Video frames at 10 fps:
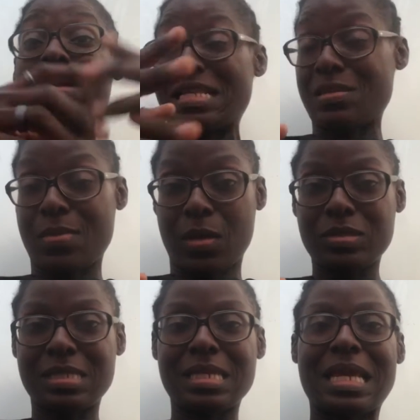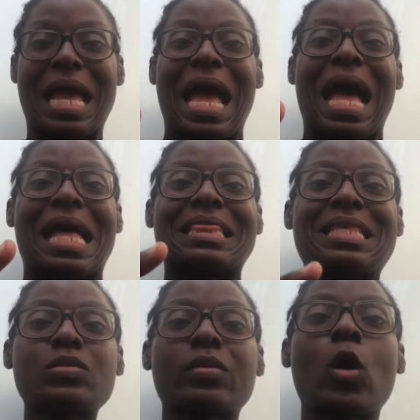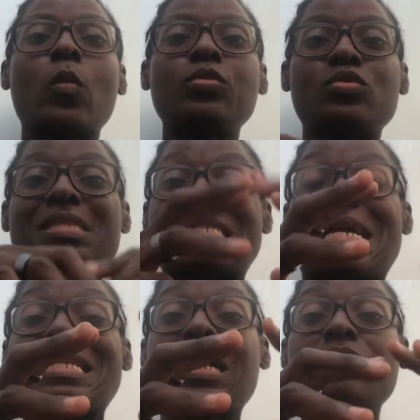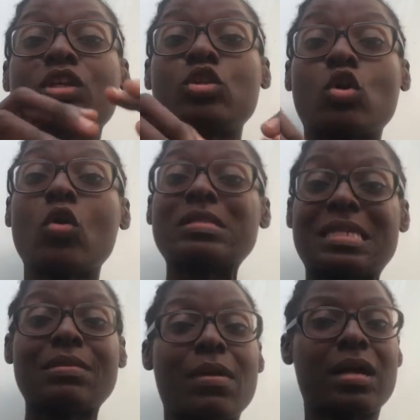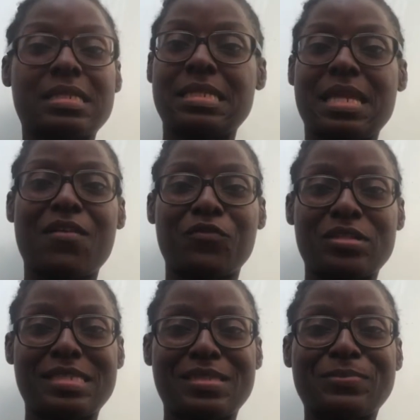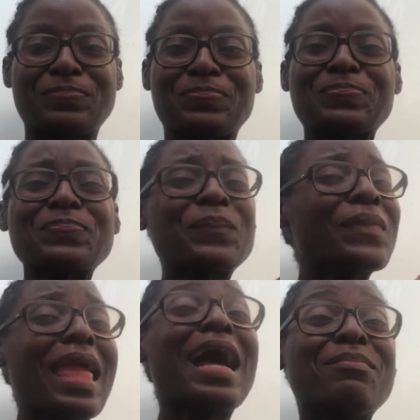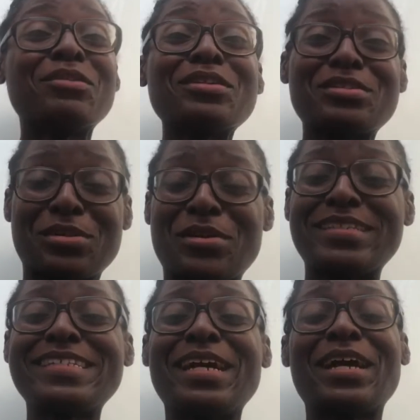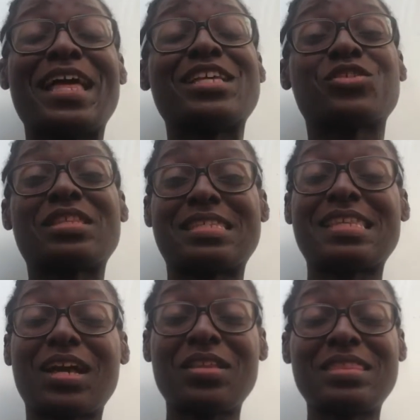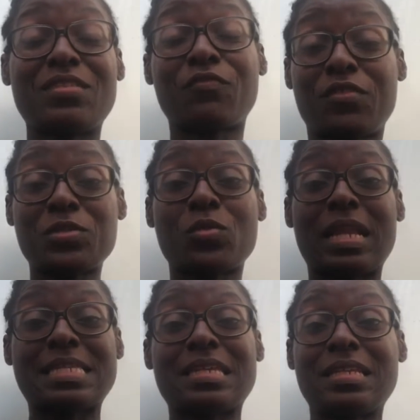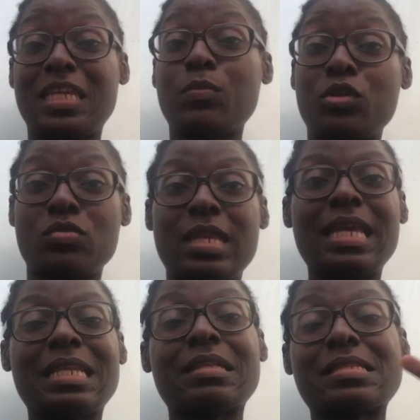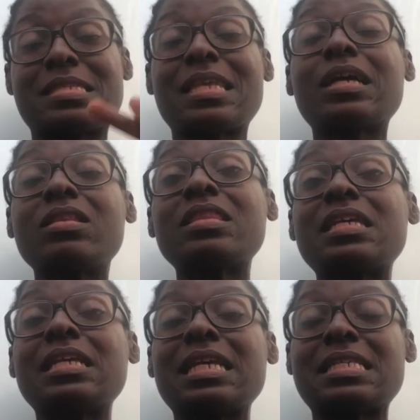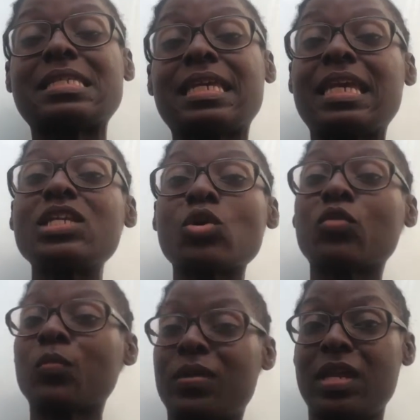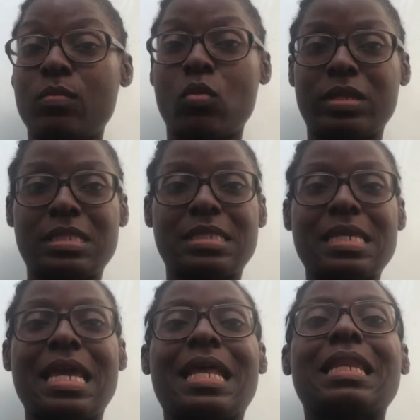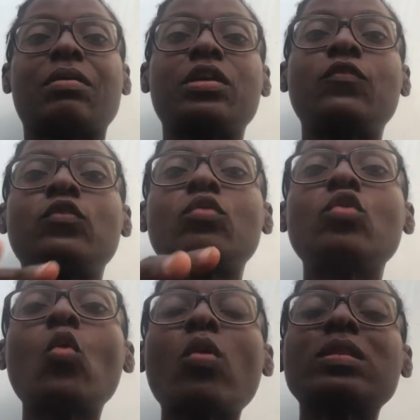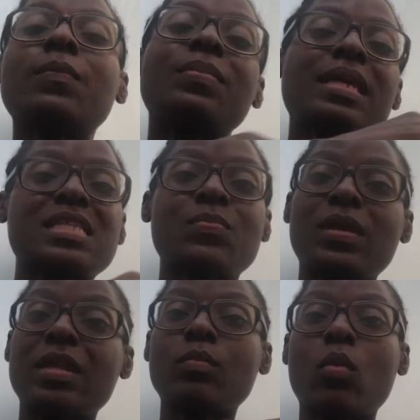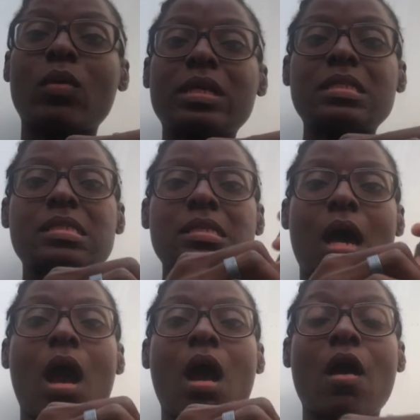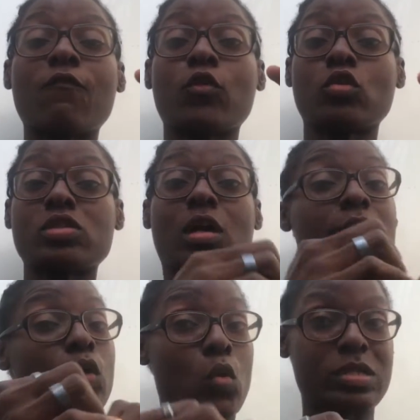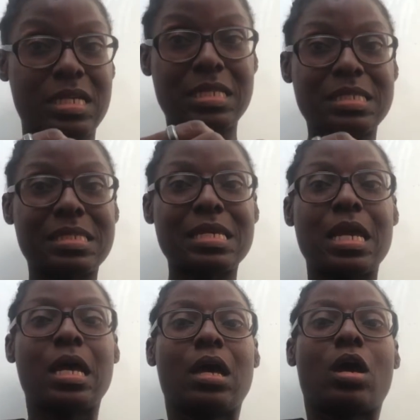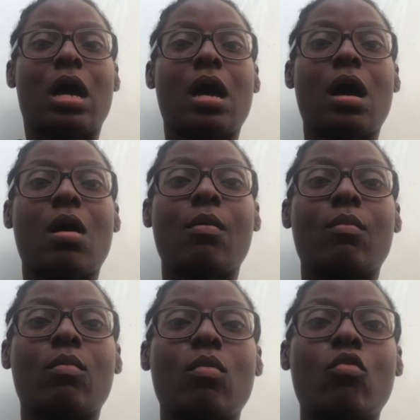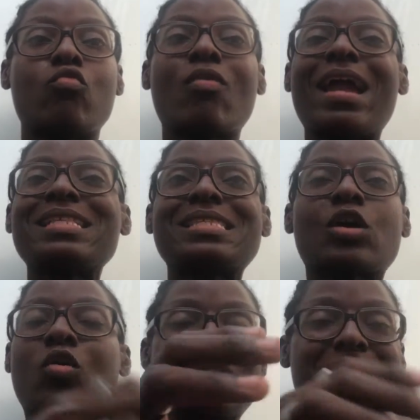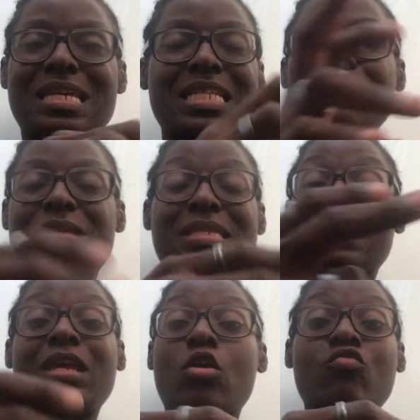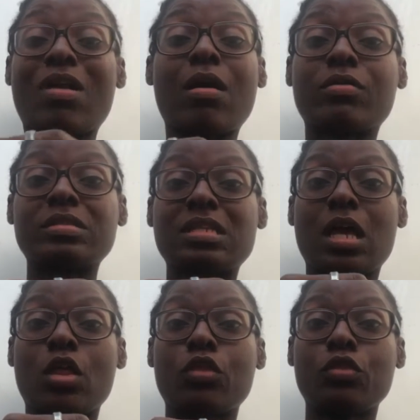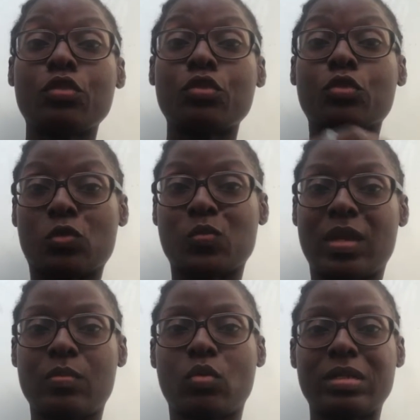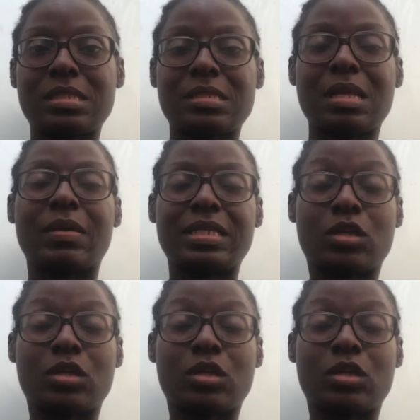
about. This will help you stand out in your content marketing. I'm not done. So first one I said keep it unique. Now the second thing is hit on the pain points. Now, if you know what the biggest pain points are for your target audience, write content basically around those pain points. Now, in the